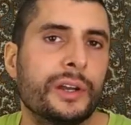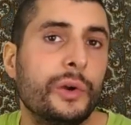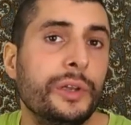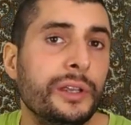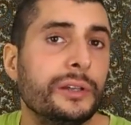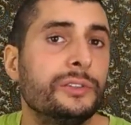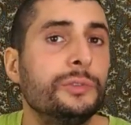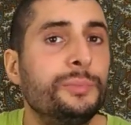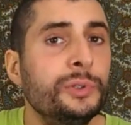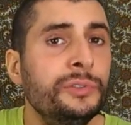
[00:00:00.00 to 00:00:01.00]
are going
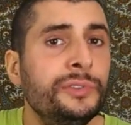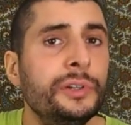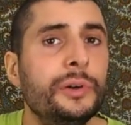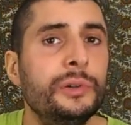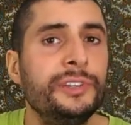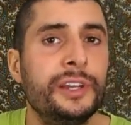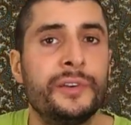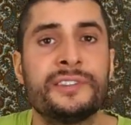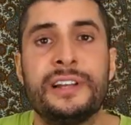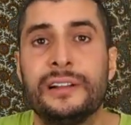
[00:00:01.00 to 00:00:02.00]
to prove all the
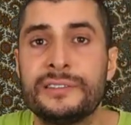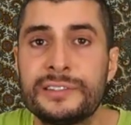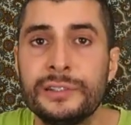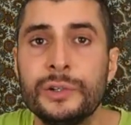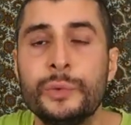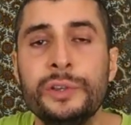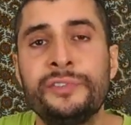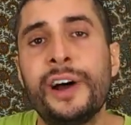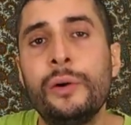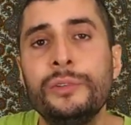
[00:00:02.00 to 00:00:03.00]
results we
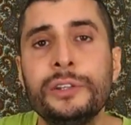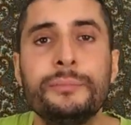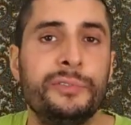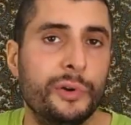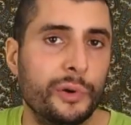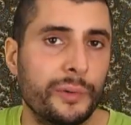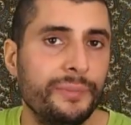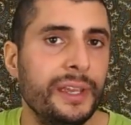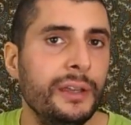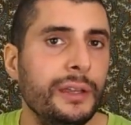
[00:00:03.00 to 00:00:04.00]
found before.